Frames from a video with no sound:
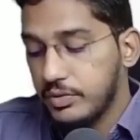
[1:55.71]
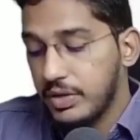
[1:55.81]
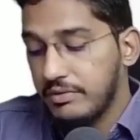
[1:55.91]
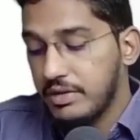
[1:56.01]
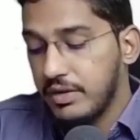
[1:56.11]
You
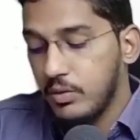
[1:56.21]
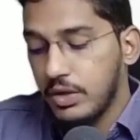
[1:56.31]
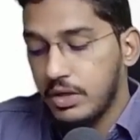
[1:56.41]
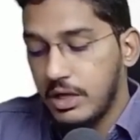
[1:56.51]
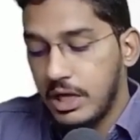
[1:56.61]
have given
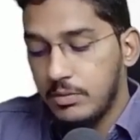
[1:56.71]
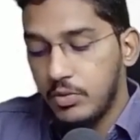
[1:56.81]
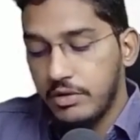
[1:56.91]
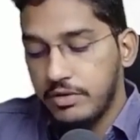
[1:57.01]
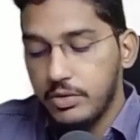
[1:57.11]
what?
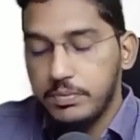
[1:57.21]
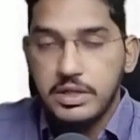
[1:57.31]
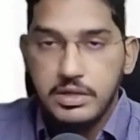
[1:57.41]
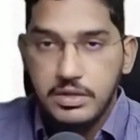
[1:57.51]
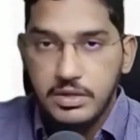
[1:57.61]
Unmodified
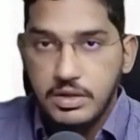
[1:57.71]
opinion.